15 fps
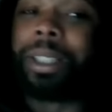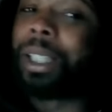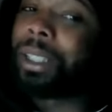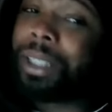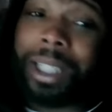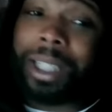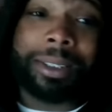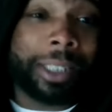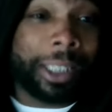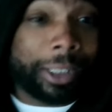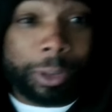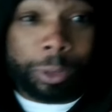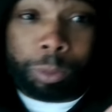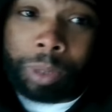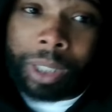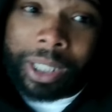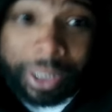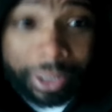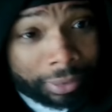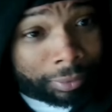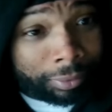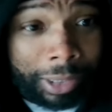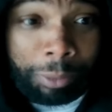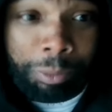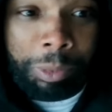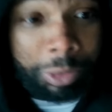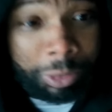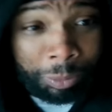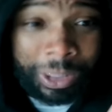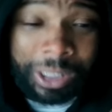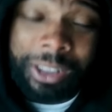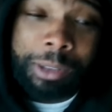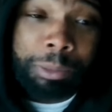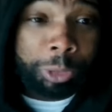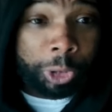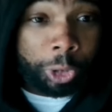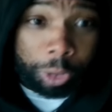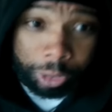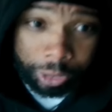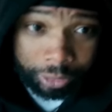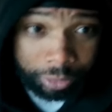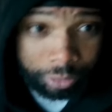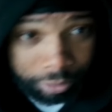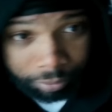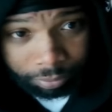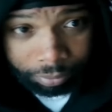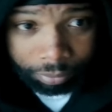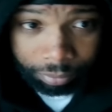niggas had niggas waiting like we was getting some joints.